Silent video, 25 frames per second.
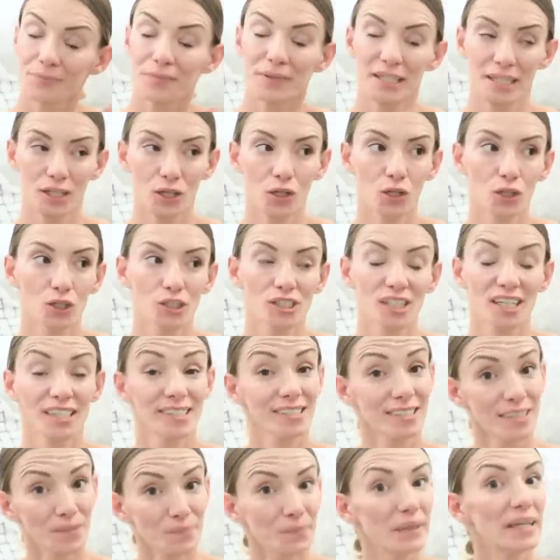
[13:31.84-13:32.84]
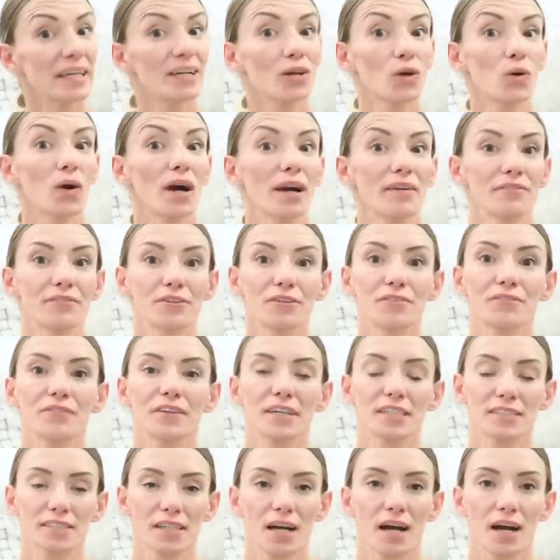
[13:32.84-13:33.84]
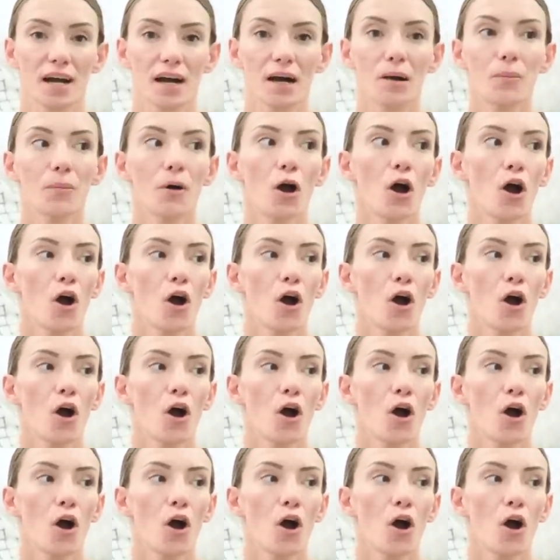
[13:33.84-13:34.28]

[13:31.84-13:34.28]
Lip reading: because I did pick quite a few things up.